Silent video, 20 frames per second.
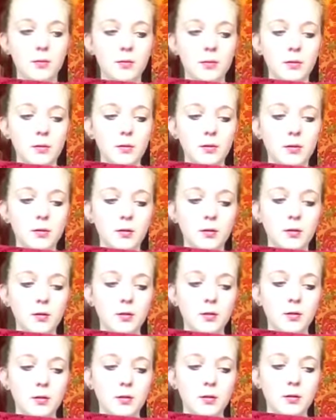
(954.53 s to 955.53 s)

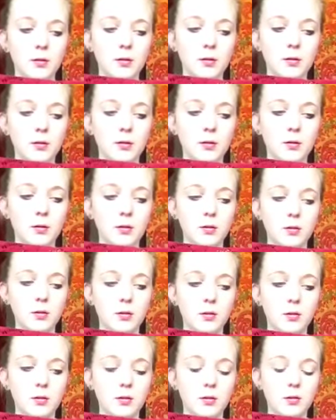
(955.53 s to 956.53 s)

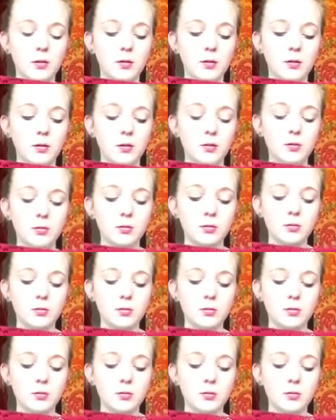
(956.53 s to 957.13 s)
Nobody speaks.